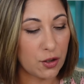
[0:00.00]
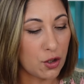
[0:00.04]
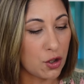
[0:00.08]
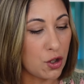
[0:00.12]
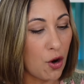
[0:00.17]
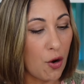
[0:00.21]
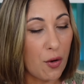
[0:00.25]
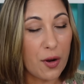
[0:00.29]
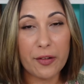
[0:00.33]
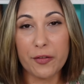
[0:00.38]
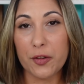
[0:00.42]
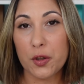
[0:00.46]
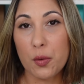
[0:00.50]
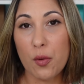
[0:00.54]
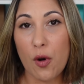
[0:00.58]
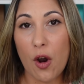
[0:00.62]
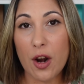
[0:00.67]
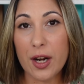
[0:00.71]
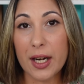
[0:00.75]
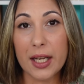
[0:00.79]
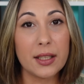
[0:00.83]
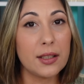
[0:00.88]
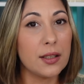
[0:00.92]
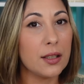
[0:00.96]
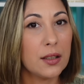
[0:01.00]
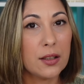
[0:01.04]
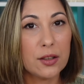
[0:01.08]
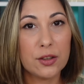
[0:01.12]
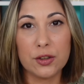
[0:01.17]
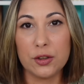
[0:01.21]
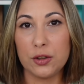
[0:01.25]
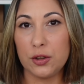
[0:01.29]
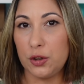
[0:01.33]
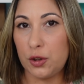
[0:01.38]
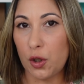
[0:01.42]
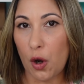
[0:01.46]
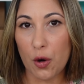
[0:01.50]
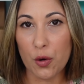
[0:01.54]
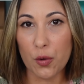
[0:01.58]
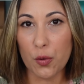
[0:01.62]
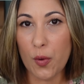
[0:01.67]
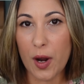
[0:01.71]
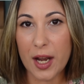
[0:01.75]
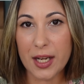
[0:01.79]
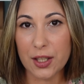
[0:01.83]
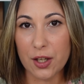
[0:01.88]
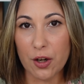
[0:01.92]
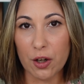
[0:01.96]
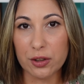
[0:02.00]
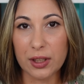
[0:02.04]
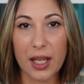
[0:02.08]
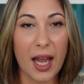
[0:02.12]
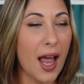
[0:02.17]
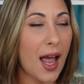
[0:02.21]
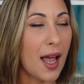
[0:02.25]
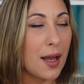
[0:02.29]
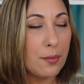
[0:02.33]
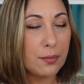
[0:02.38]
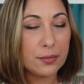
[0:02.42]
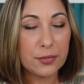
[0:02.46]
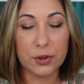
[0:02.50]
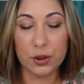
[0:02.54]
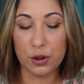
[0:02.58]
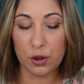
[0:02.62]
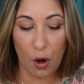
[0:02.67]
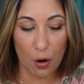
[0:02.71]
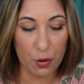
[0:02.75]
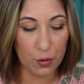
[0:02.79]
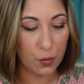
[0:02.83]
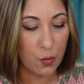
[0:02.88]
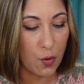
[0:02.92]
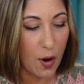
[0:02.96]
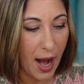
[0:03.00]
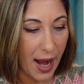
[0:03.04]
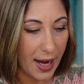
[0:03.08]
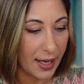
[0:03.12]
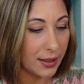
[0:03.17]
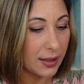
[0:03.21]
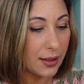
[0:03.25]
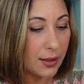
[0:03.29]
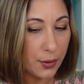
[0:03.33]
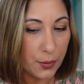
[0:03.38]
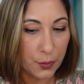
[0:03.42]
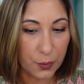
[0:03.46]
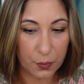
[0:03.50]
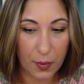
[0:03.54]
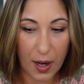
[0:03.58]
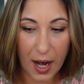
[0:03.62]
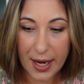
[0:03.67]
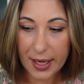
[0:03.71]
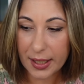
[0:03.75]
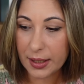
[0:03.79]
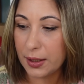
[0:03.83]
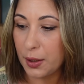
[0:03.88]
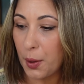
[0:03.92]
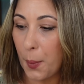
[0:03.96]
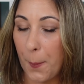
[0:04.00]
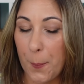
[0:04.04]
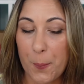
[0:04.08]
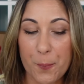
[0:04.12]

So if you want it, don't waste your time, don't wait, right?